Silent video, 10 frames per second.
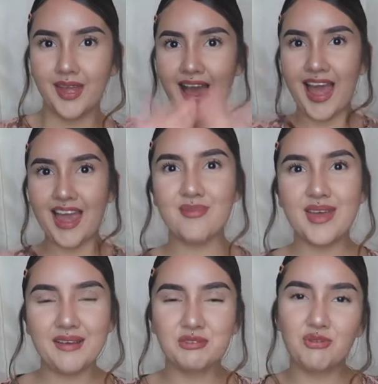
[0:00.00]
Hi
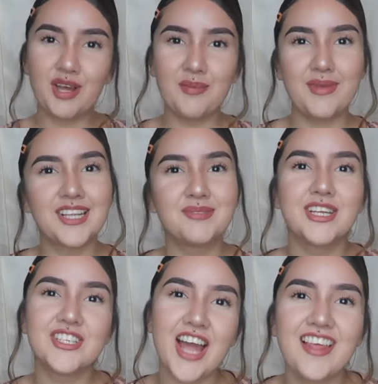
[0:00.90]
babes, welcome back to
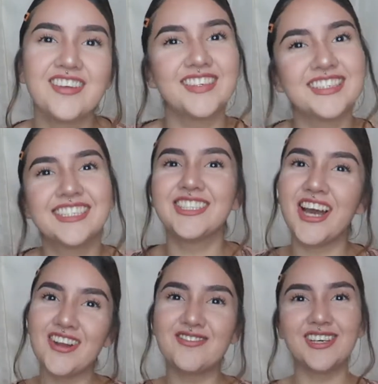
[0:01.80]
my channel. This is
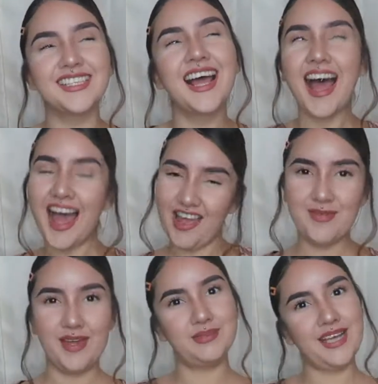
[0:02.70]
Darla Rose. Hi
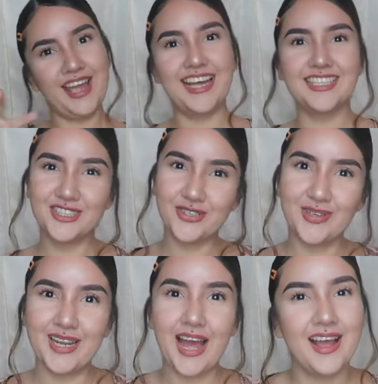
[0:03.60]
babes, how you guys
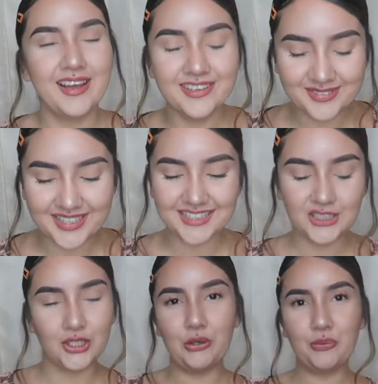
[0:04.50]
doing? Oh my god,
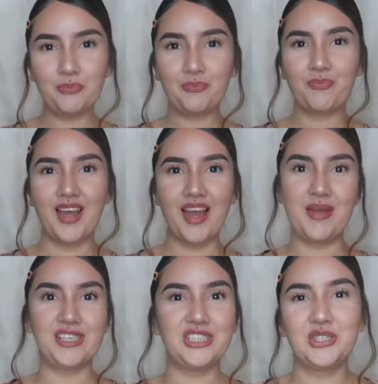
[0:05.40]
so I'm
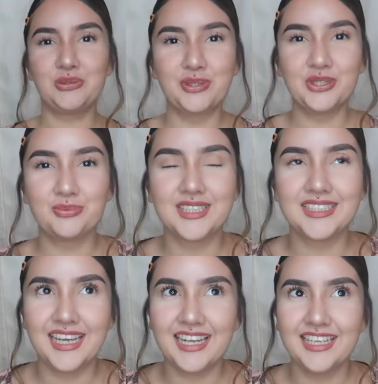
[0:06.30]
actually super
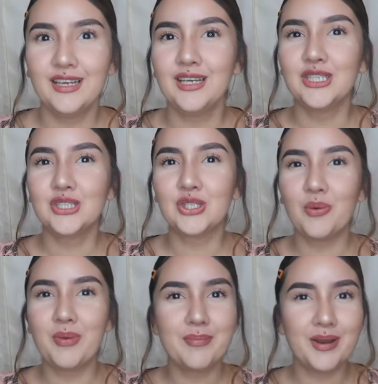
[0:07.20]
excited.
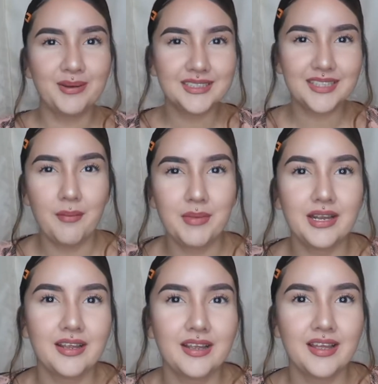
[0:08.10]
So my parents got
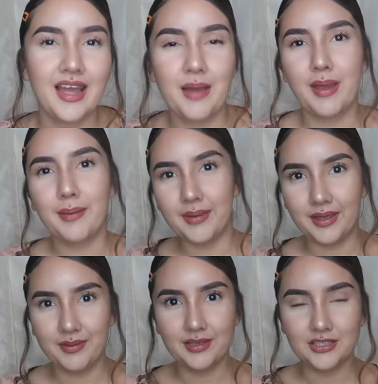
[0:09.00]
me and my
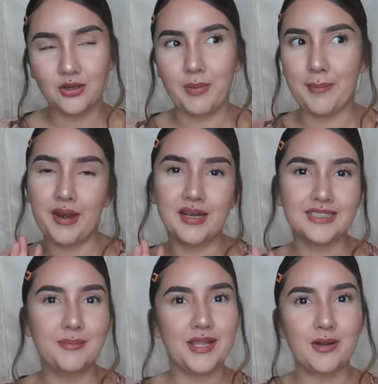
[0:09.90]
baby, so my parents
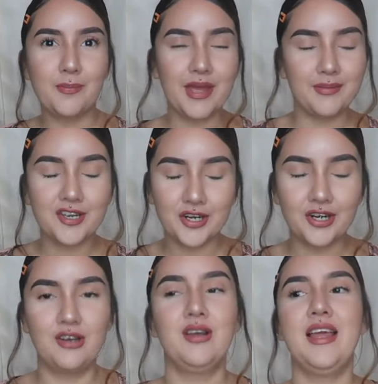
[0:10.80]
and my little baby
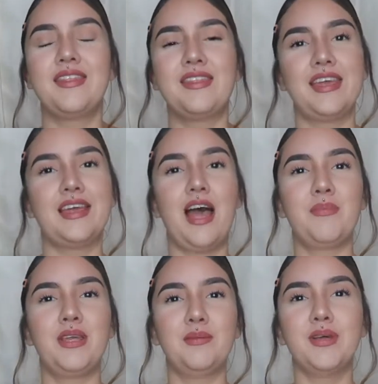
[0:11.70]
girl, they
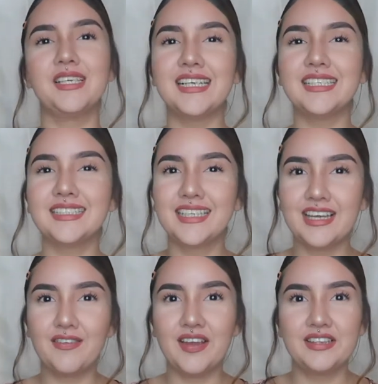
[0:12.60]
got me a Mother's Day
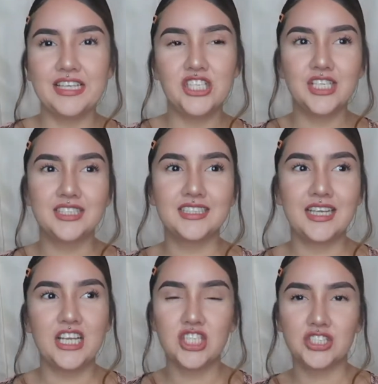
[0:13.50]
gift, and
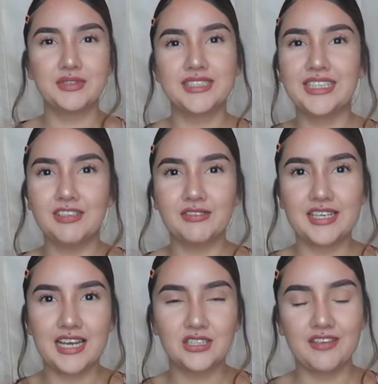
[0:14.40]
I just received it right
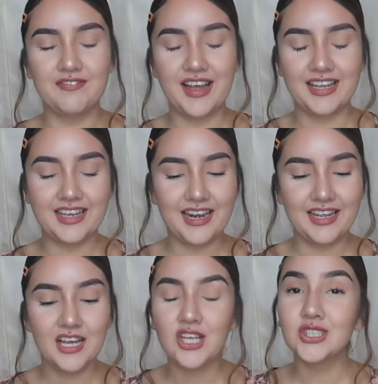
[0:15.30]
now, so I finally got
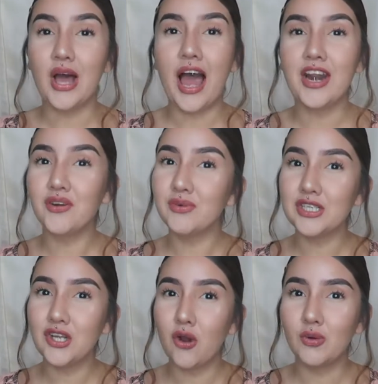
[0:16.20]
it. So I don't
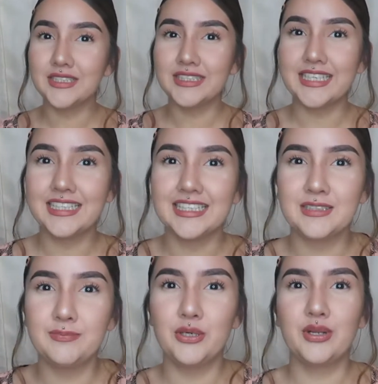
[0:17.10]
really know what's in
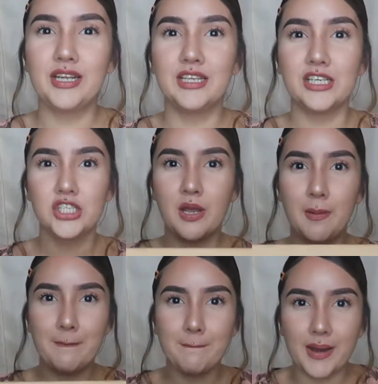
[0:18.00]
this Beautylish
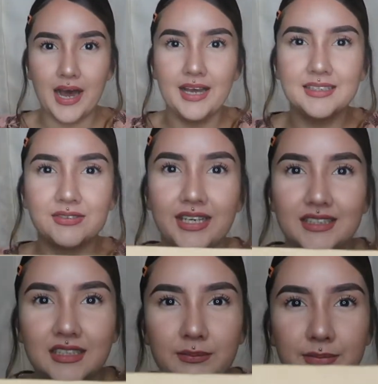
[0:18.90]
box. Right here
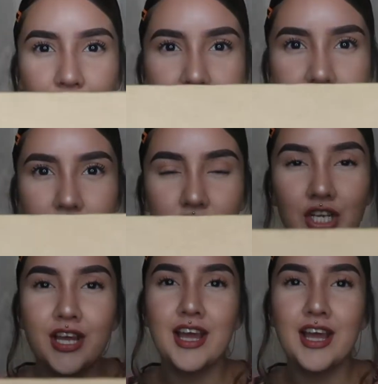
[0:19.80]
it says Beautylish.